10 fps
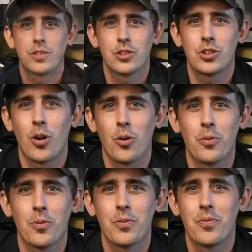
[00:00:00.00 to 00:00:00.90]

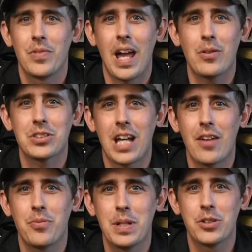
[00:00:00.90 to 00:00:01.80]
So now it's
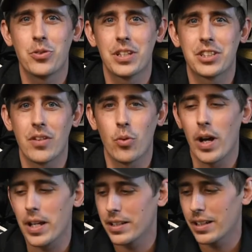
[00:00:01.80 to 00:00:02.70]
time for me to do this giveaway.